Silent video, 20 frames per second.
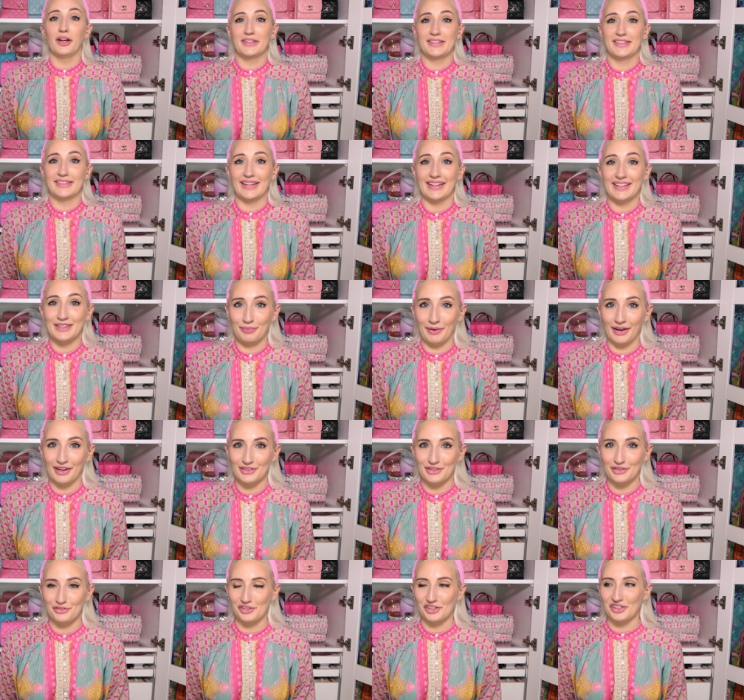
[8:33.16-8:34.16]
bought six
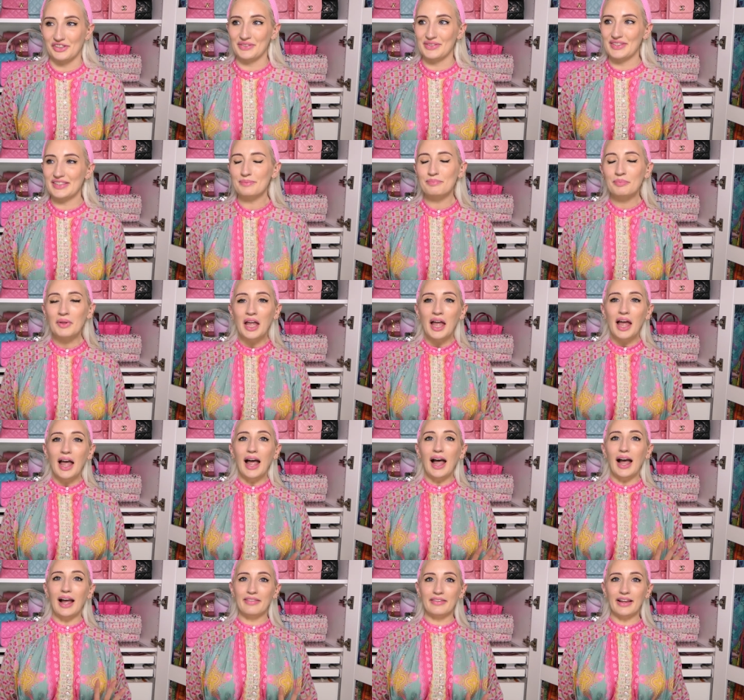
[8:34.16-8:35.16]
pairs of shoes
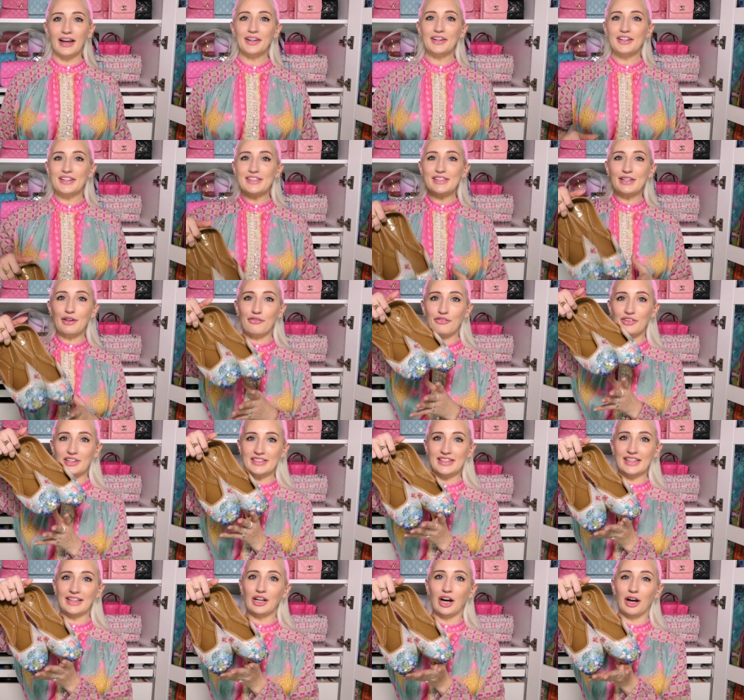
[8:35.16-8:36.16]
and that is
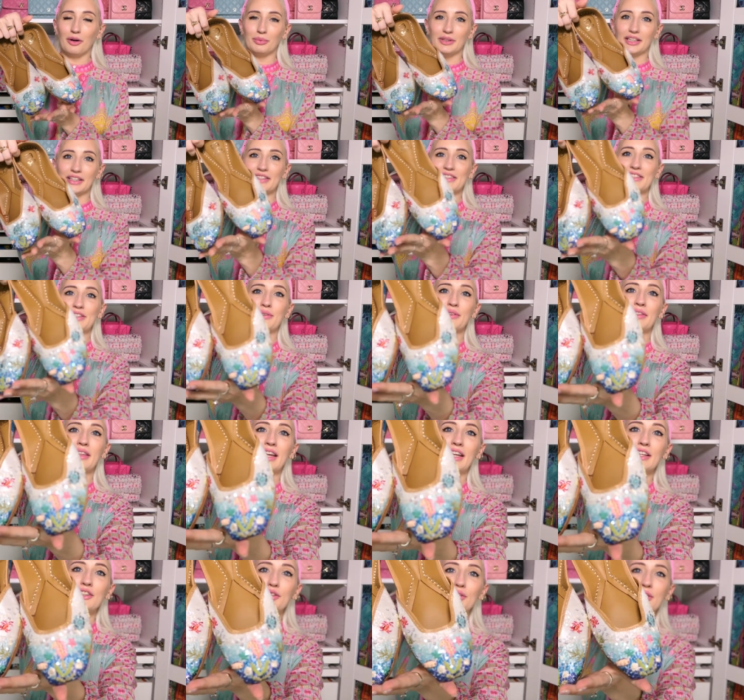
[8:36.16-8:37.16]
Fizzy Goblet. So
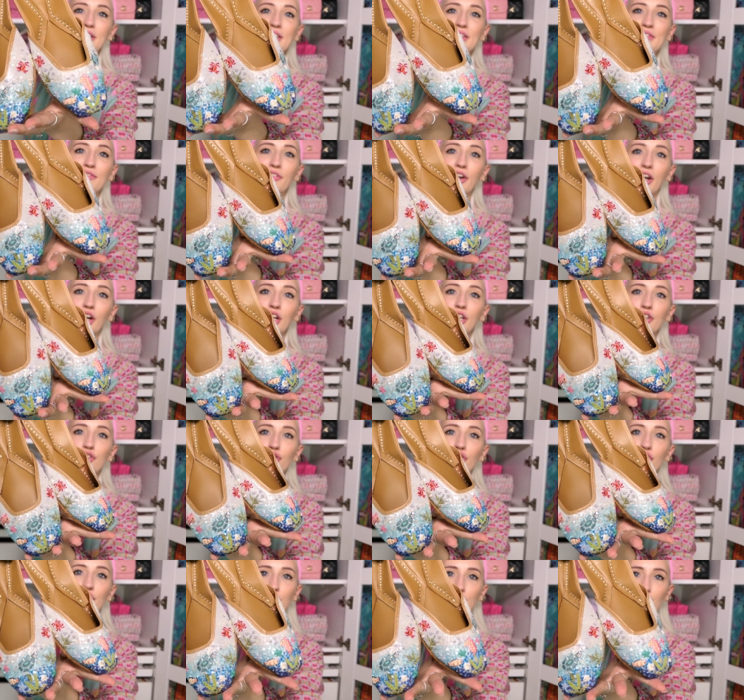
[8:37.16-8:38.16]
they do these very
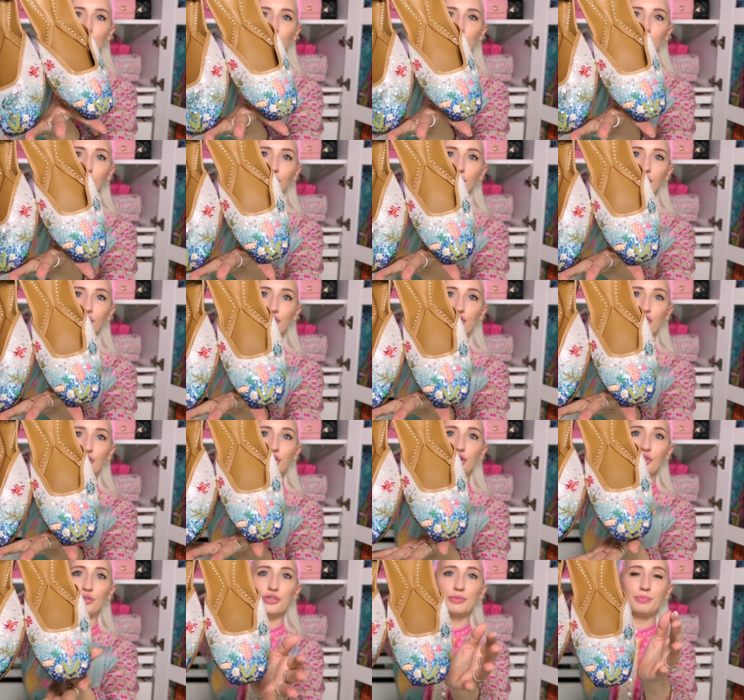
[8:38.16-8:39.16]
traditional
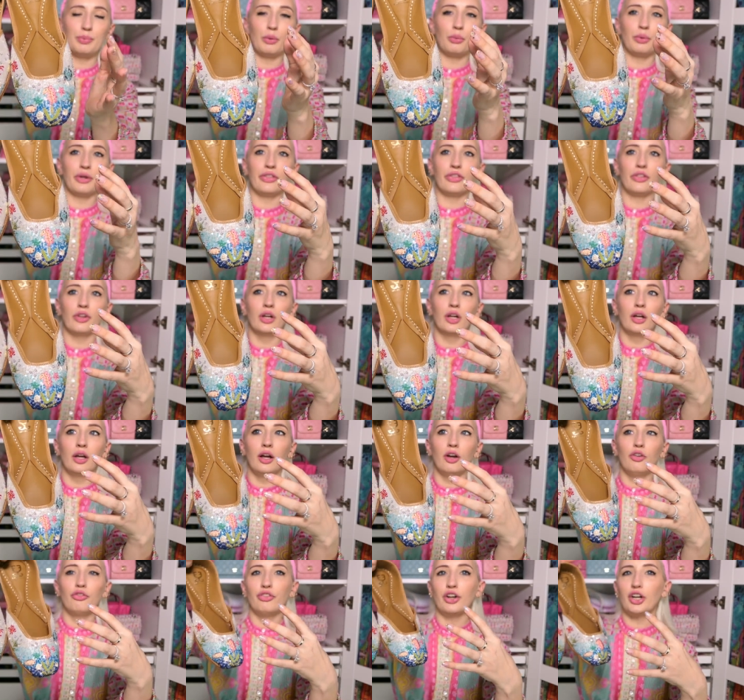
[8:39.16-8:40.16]
shoes, but with
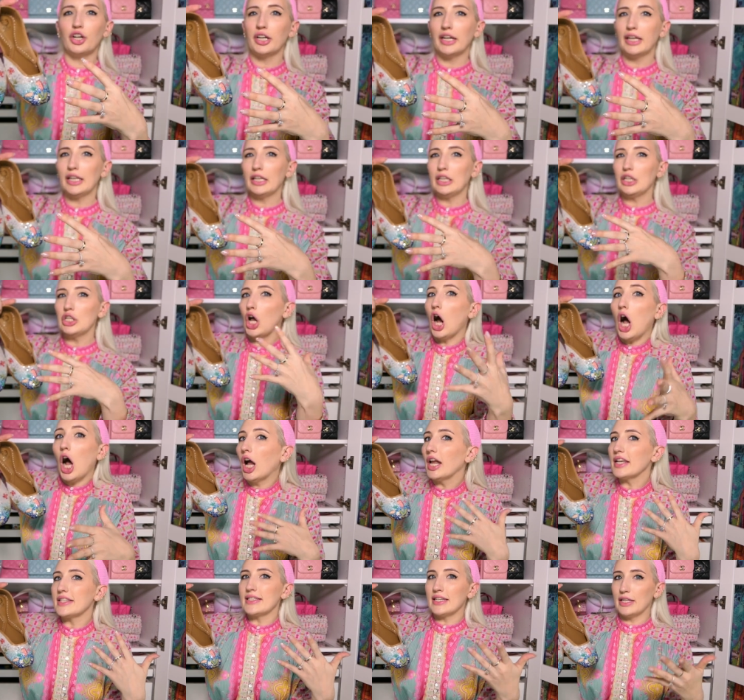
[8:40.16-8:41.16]
very
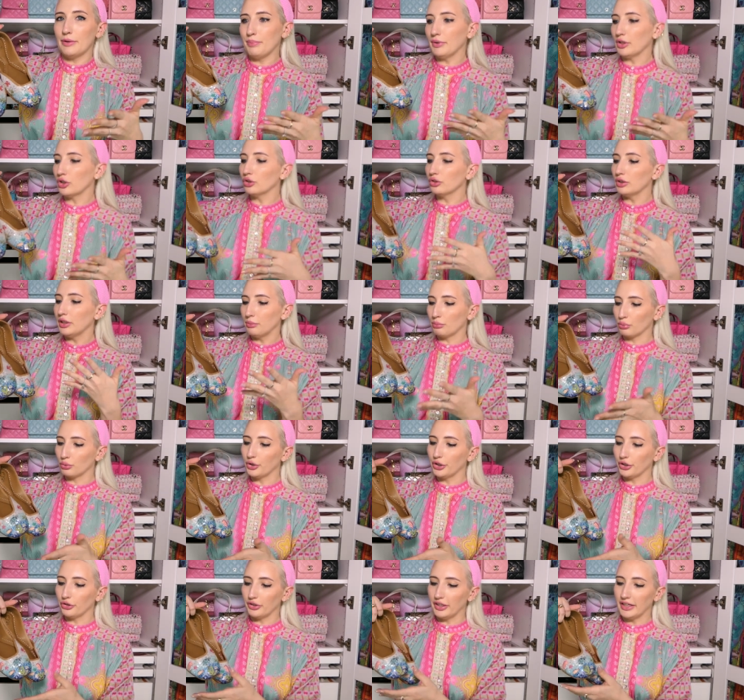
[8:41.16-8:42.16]
not typical
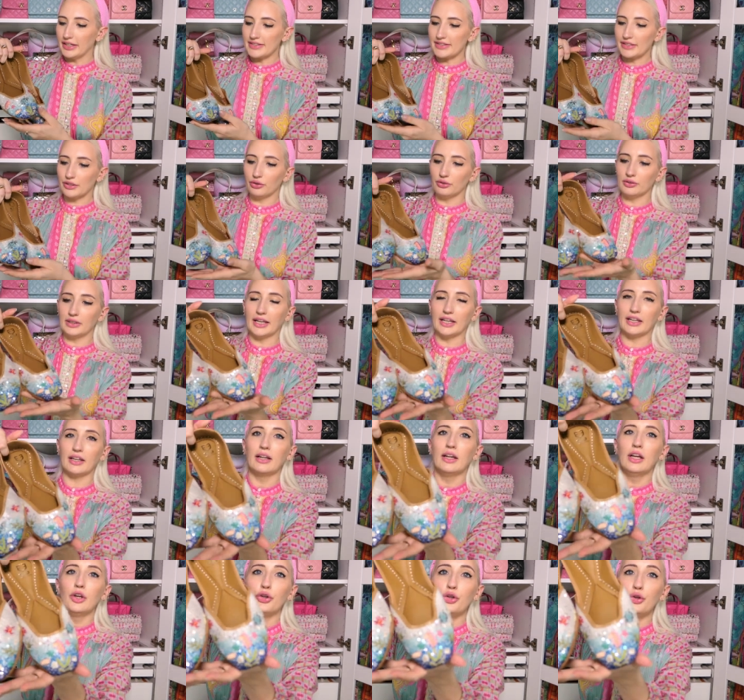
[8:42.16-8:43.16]
embroidery. So like
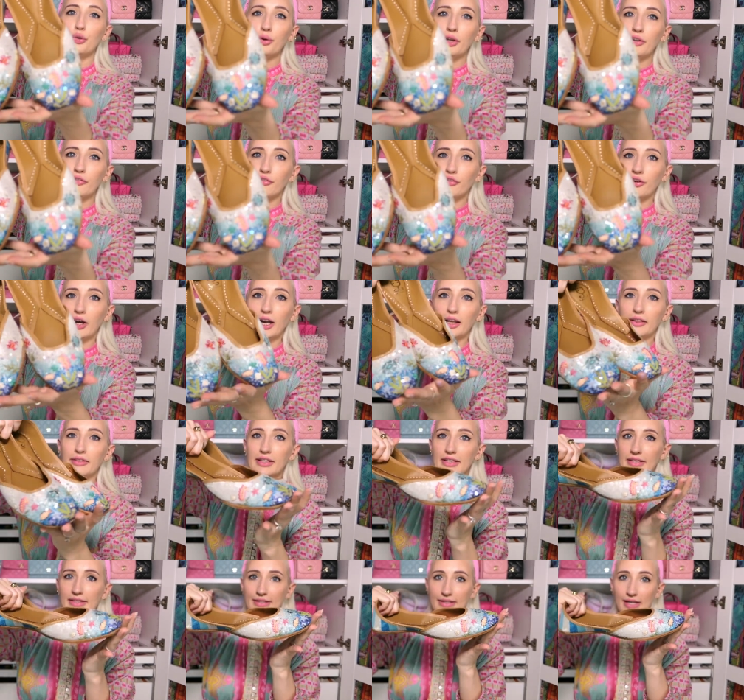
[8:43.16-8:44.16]
you can find
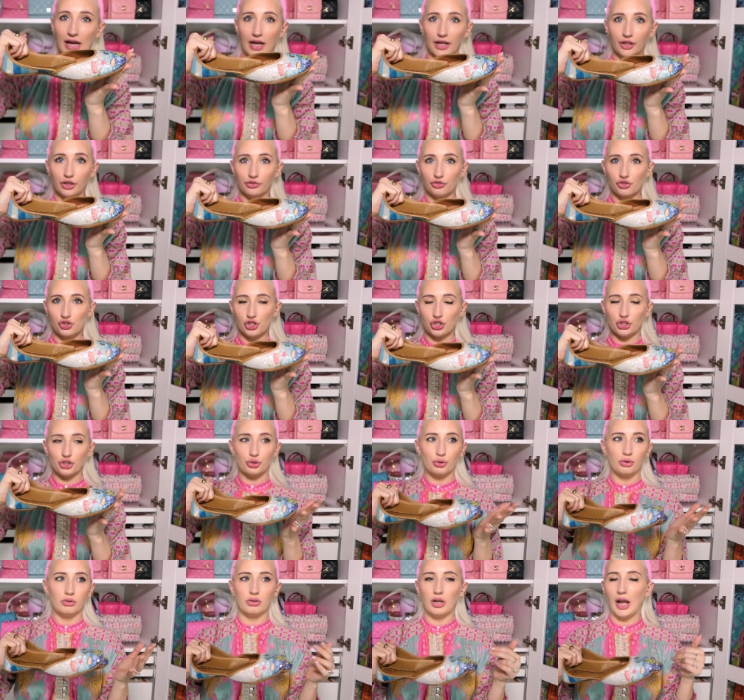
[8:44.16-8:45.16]
this style of
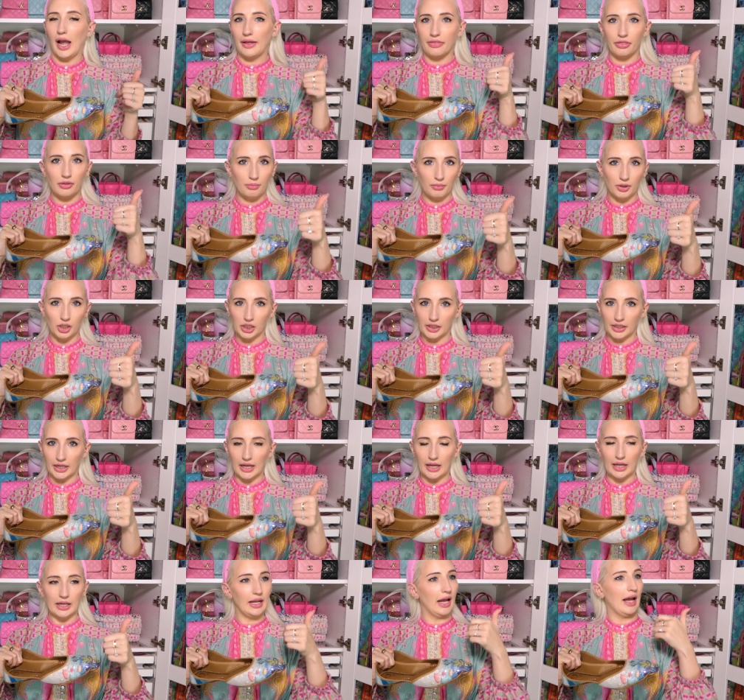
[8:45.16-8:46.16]
shoe at the
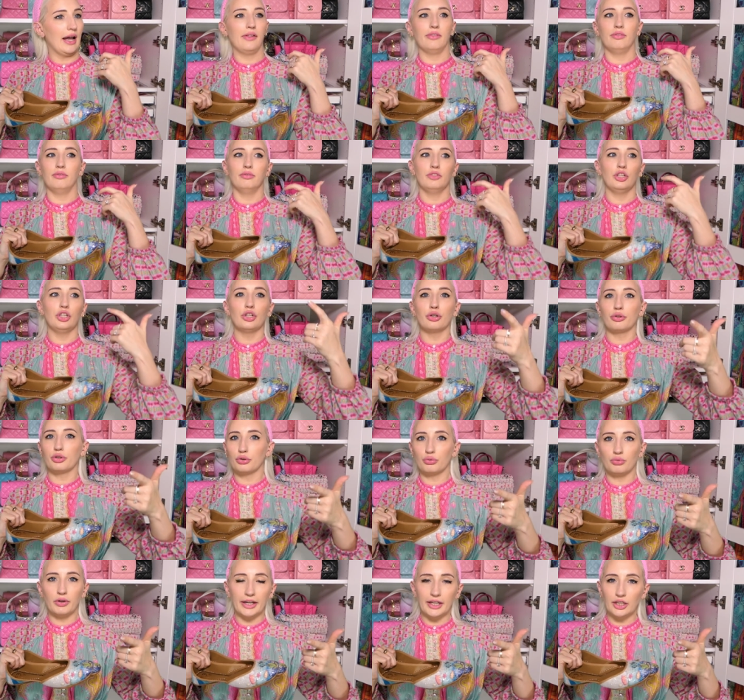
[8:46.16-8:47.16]
market, at you know, the
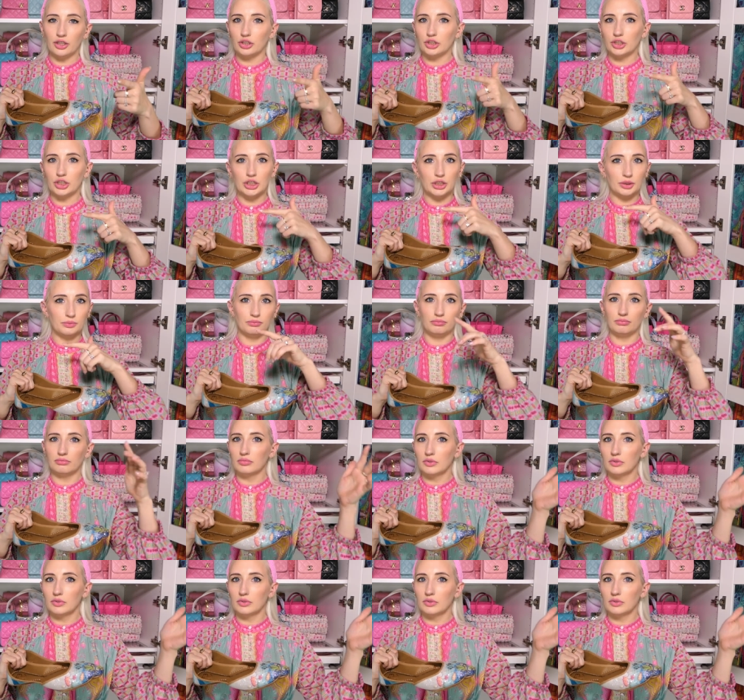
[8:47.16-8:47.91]
regular